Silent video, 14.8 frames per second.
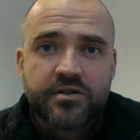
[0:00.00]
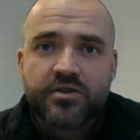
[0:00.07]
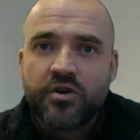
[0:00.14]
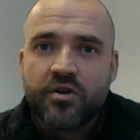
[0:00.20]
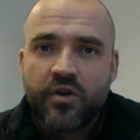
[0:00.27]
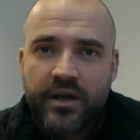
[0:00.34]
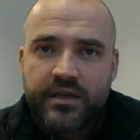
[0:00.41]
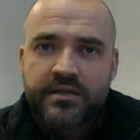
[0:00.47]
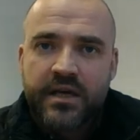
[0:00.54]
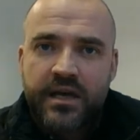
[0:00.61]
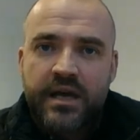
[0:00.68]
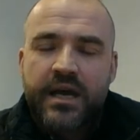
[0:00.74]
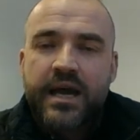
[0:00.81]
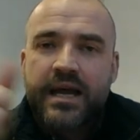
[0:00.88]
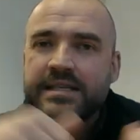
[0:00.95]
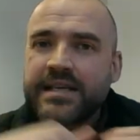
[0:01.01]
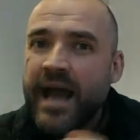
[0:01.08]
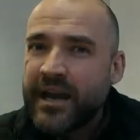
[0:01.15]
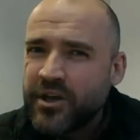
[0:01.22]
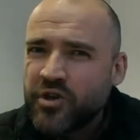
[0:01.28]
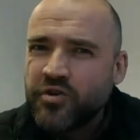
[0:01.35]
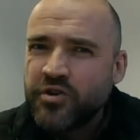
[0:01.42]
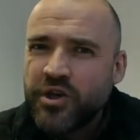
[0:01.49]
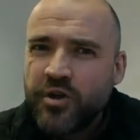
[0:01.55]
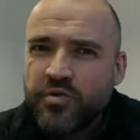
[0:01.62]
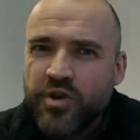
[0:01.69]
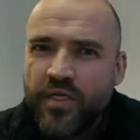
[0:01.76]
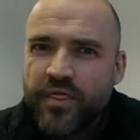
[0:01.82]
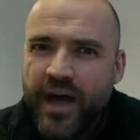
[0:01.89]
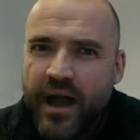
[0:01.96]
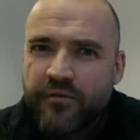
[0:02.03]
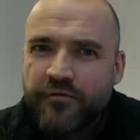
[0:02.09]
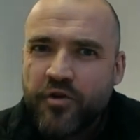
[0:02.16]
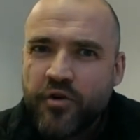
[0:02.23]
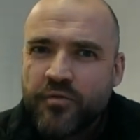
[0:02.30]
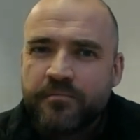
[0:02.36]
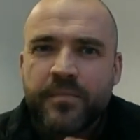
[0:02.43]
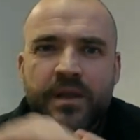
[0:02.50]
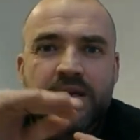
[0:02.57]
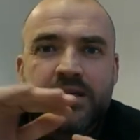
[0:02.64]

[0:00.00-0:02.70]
so it's kind of good news on that front.